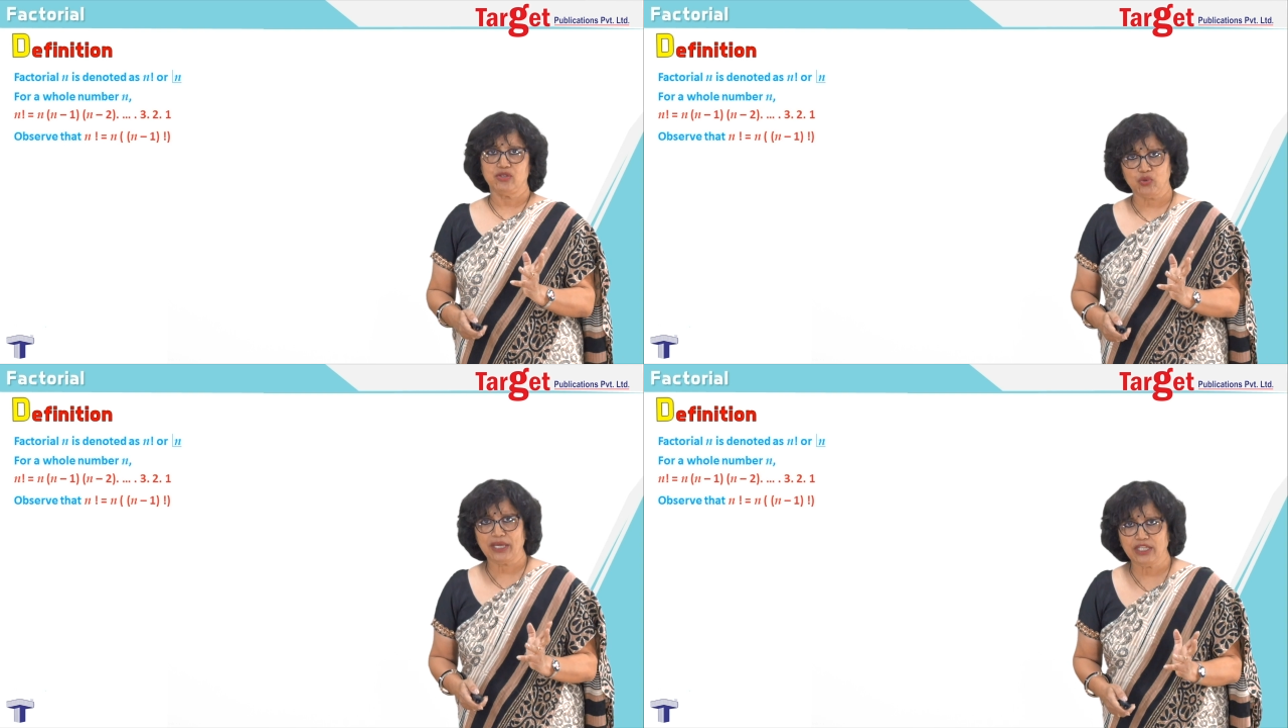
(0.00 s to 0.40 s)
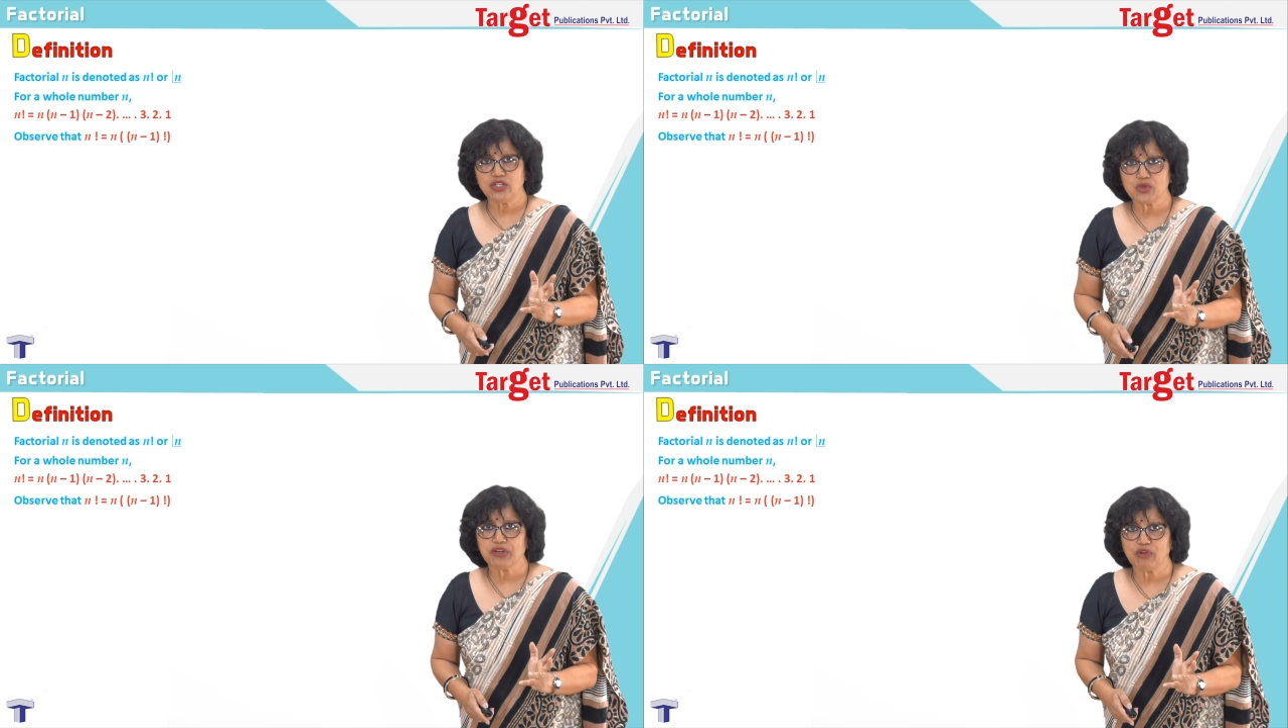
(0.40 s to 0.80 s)
Do I
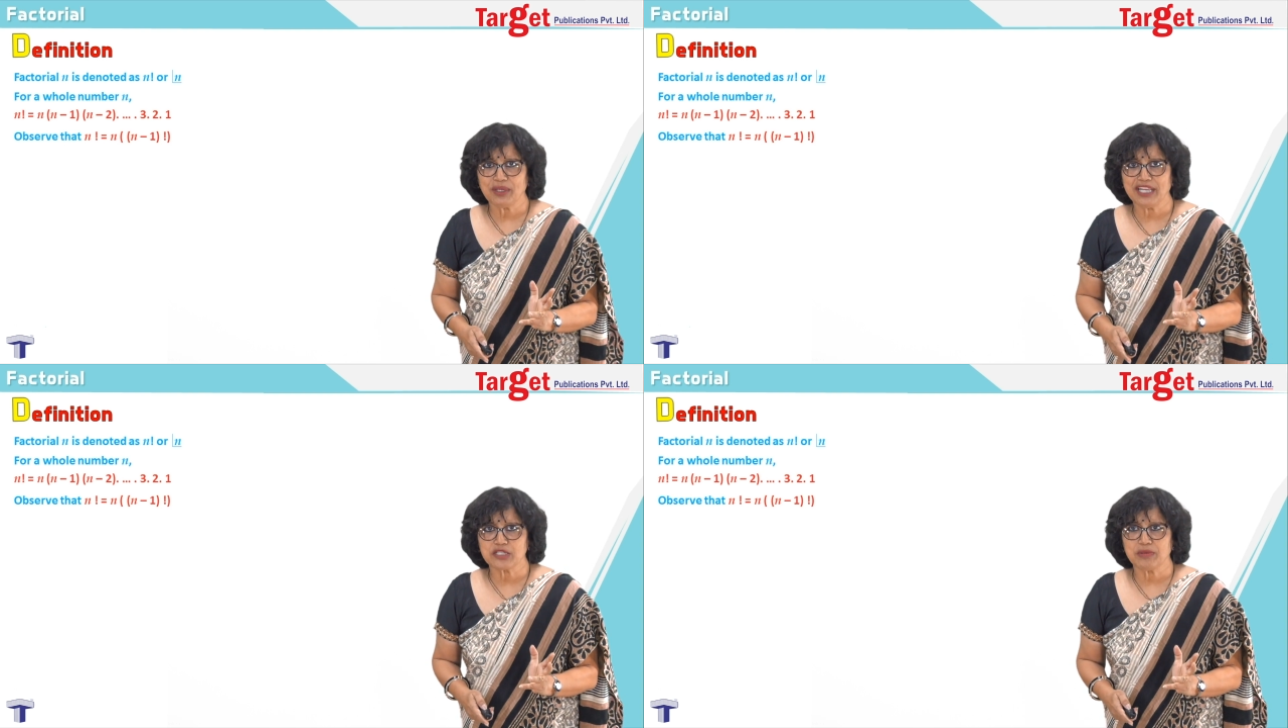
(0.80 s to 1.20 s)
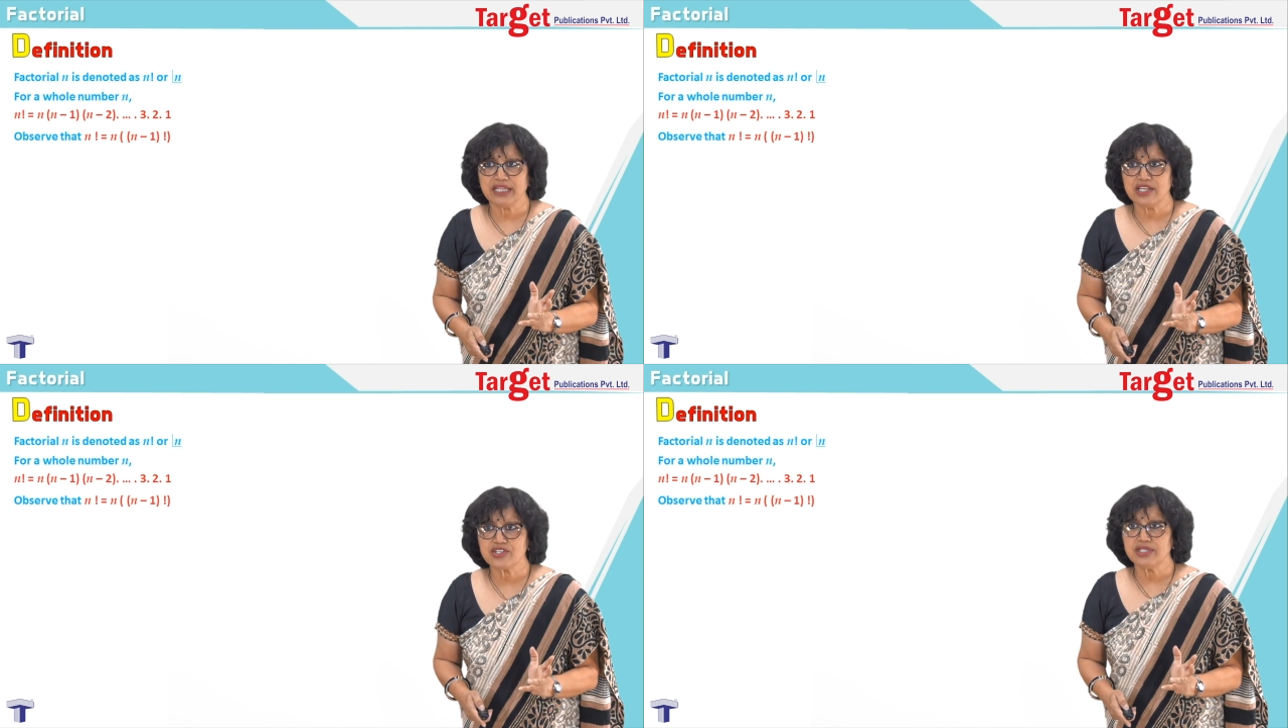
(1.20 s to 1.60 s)
need to give you any
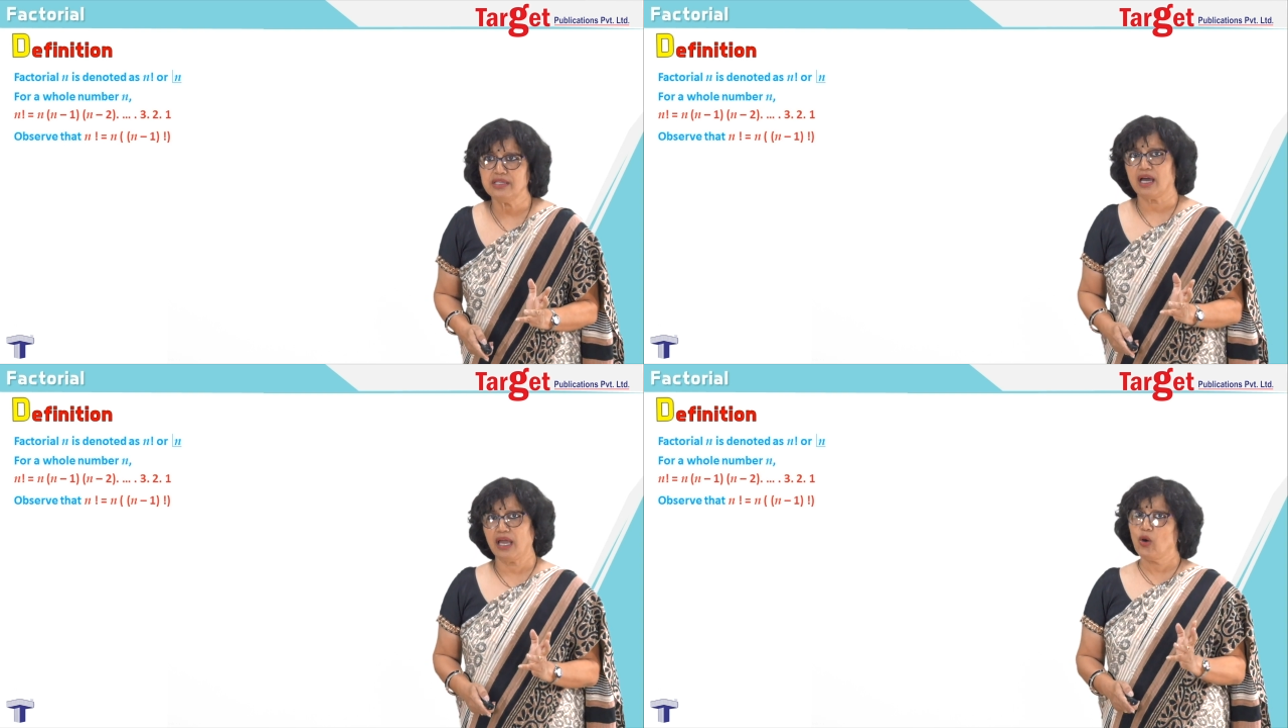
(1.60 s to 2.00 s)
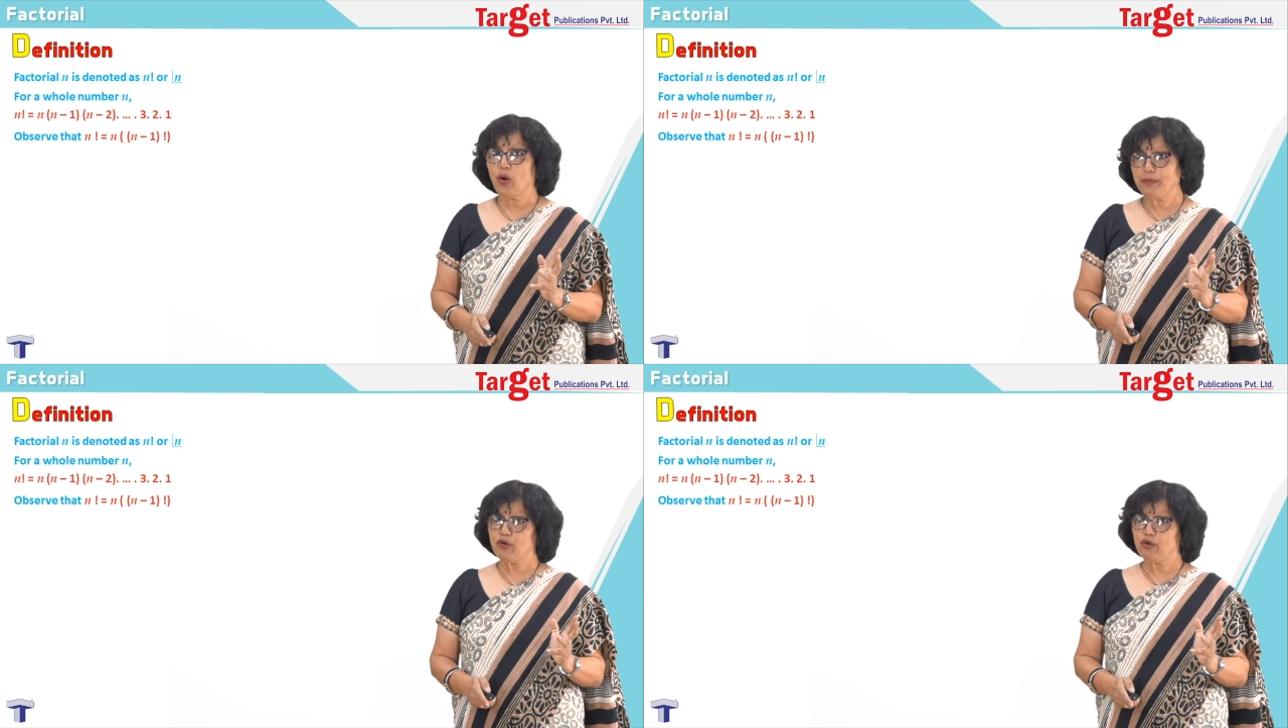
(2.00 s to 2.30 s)
explanation? I hope